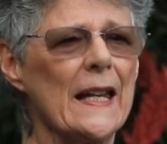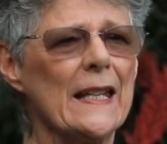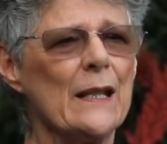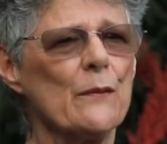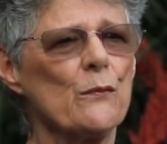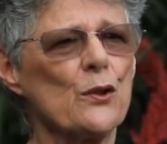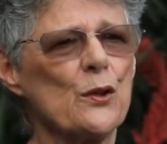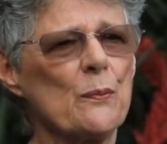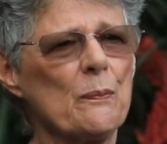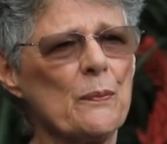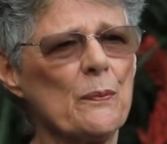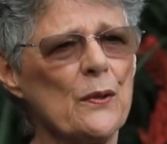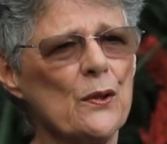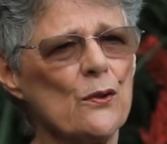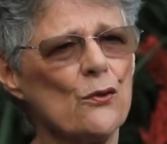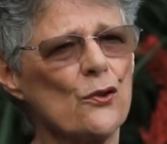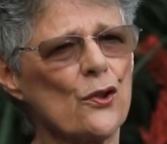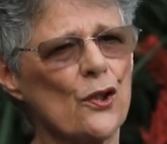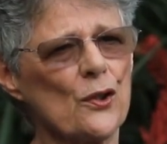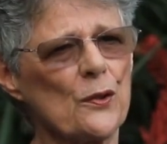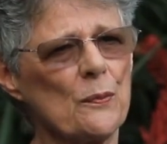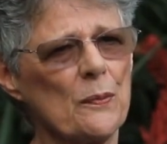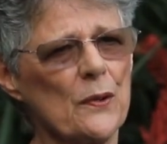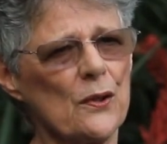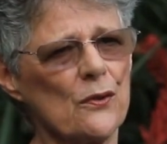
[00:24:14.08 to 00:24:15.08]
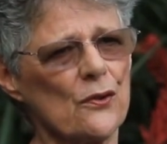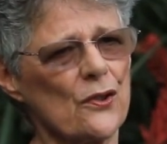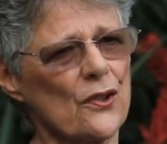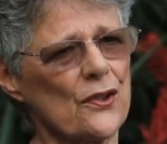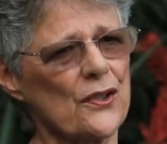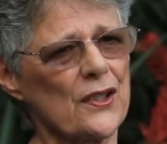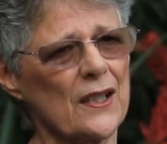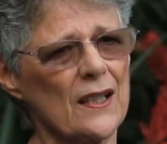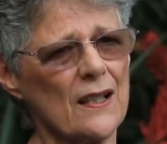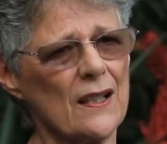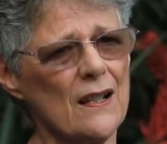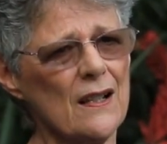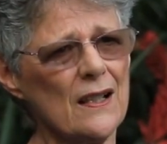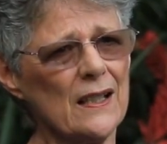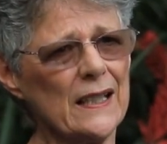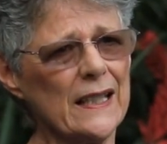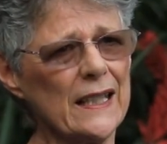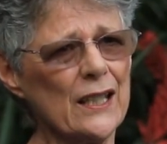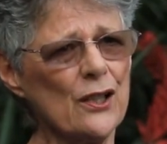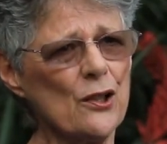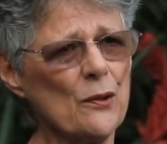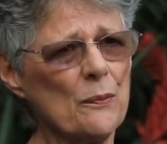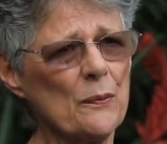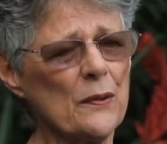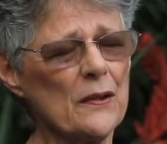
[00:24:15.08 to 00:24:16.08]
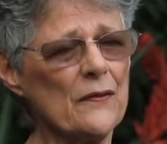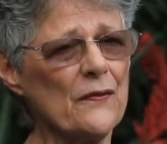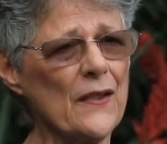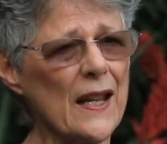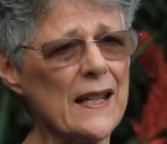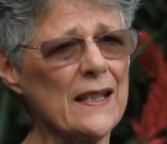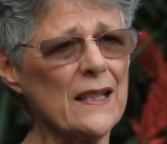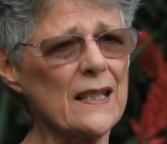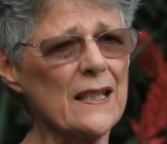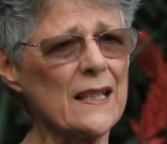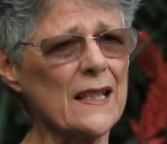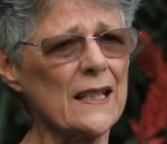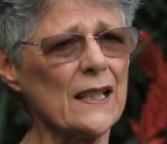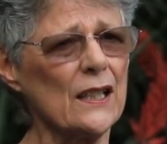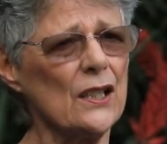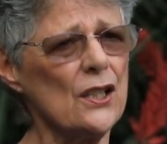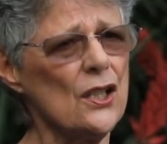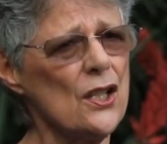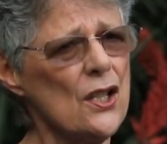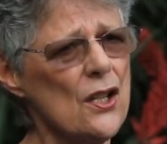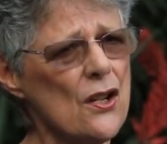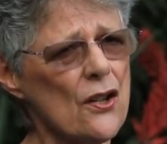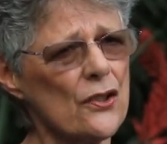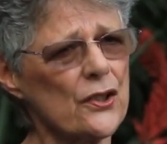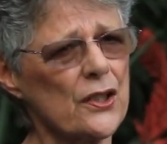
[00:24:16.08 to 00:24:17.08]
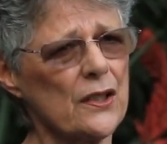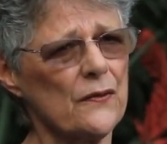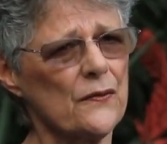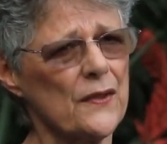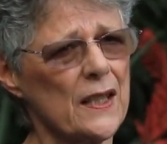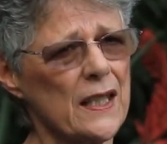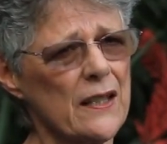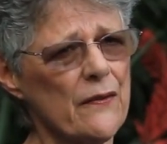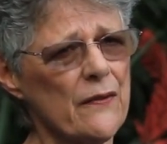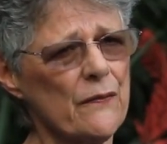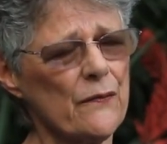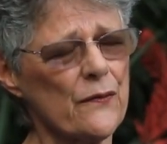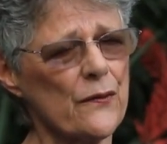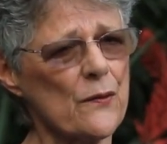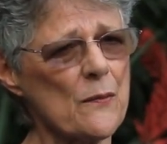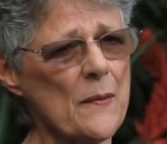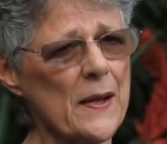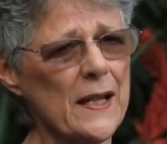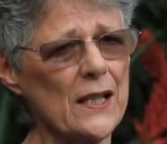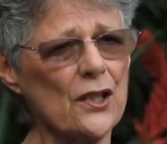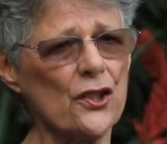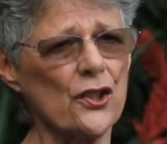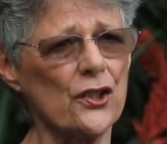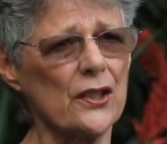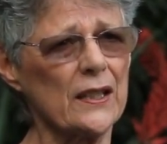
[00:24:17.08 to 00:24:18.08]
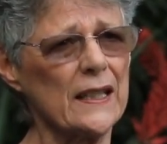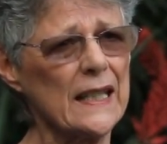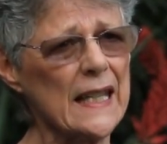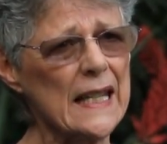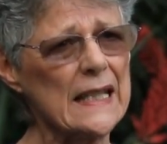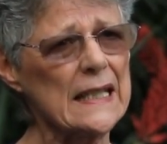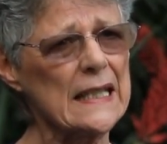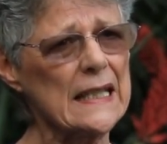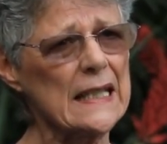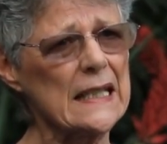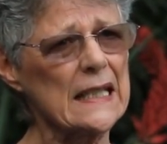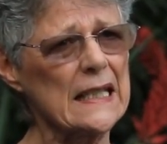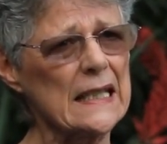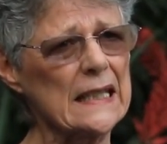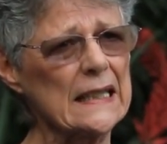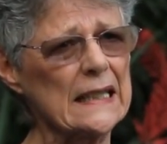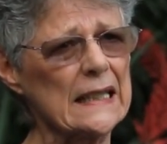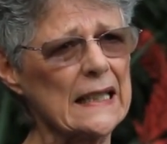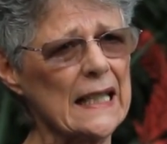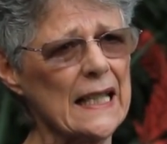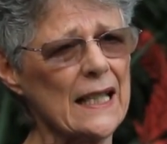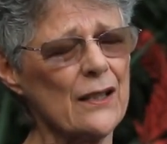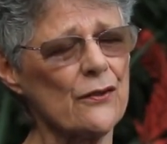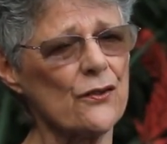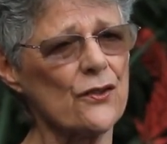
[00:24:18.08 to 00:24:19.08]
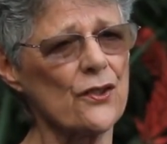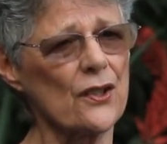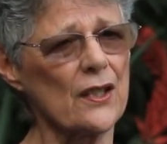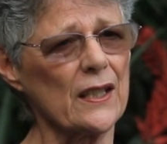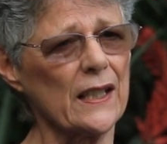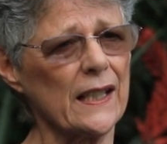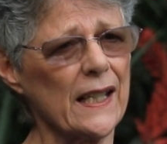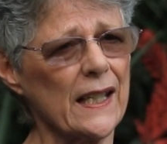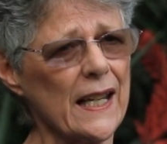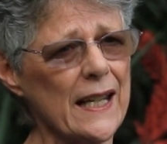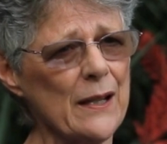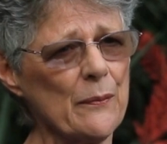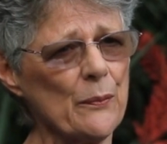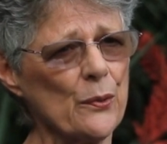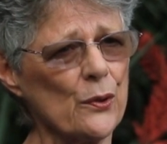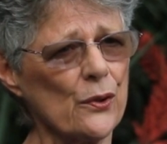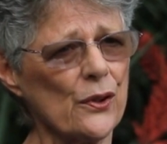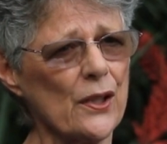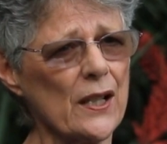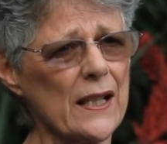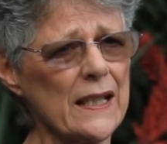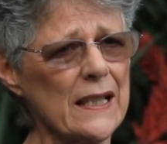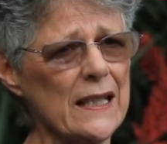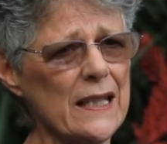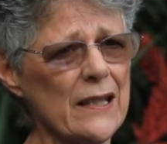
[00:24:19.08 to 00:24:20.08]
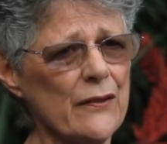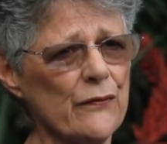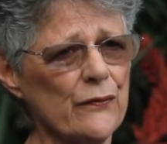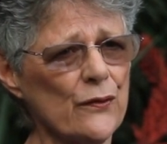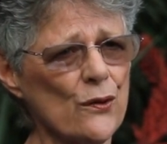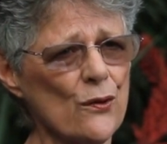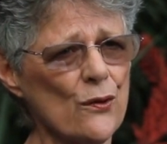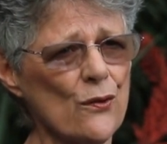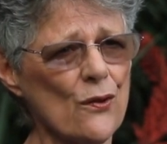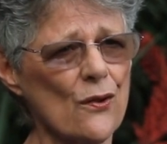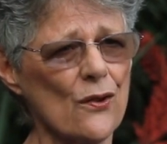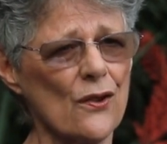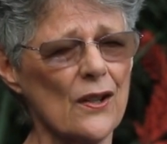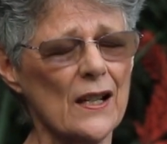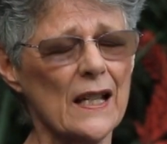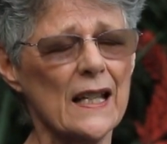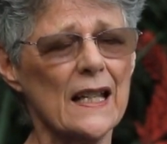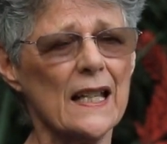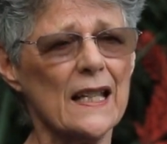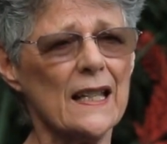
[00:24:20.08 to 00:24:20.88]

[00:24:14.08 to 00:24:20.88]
And it was Boutros Ghali who prevented a lot of the information getting to the Council in April '94.